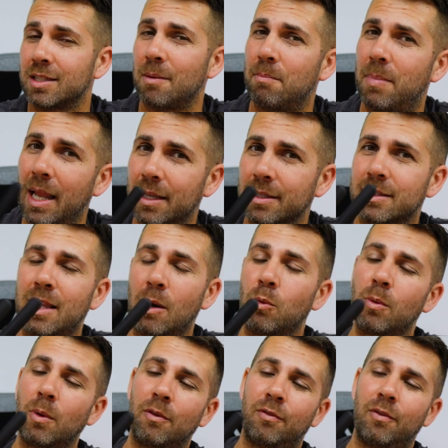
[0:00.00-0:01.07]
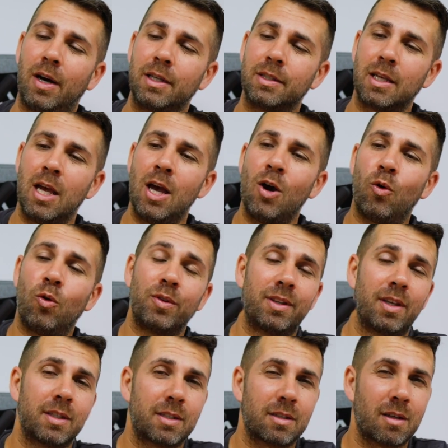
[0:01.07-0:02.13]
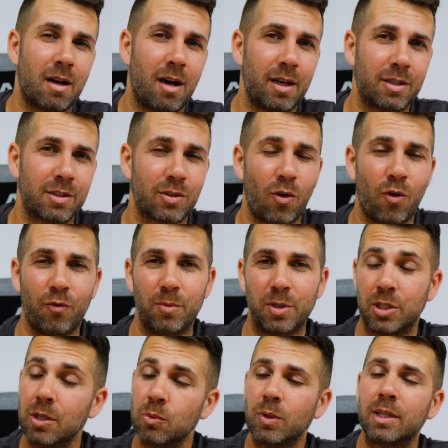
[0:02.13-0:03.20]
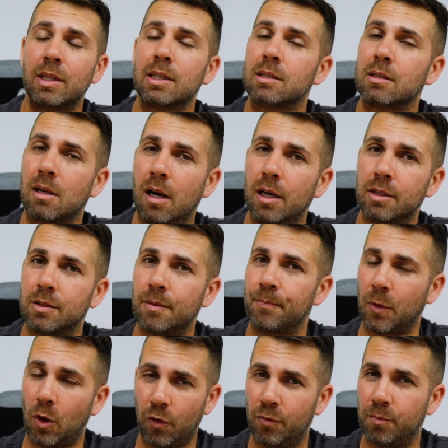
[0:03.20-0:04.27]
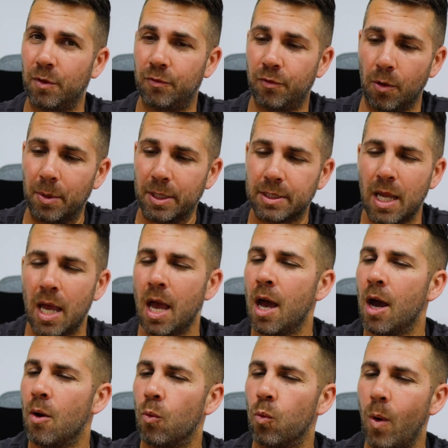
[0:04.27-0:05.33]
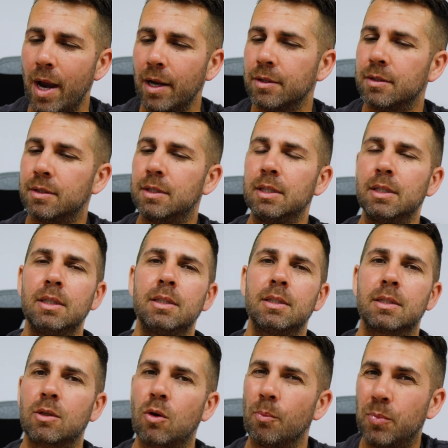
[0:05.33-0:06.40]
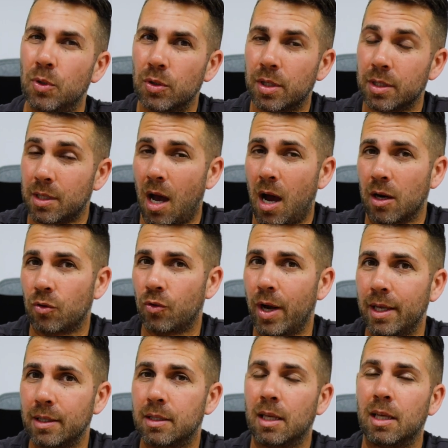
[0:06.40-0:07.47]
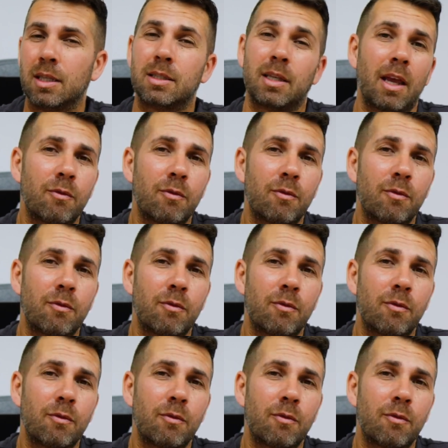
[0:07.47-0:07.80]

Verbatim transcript: is the balance that we will find on this kind of machine with this kind of performance. Where these computers are great is